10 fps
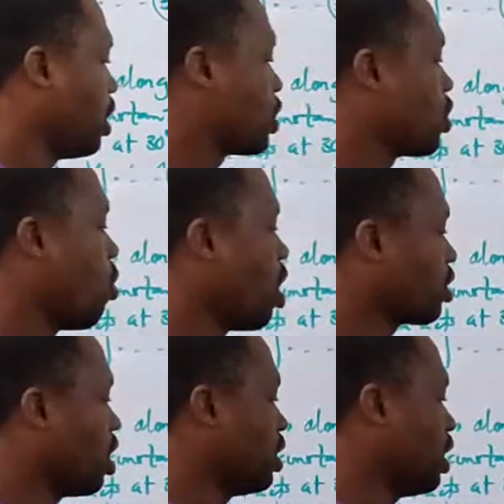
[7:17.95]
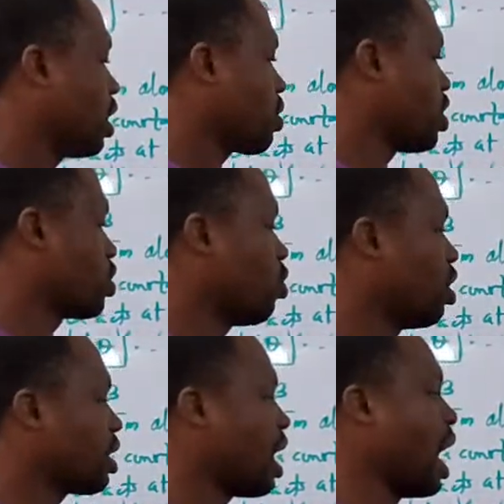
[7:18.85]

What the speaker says: So work done equals to what?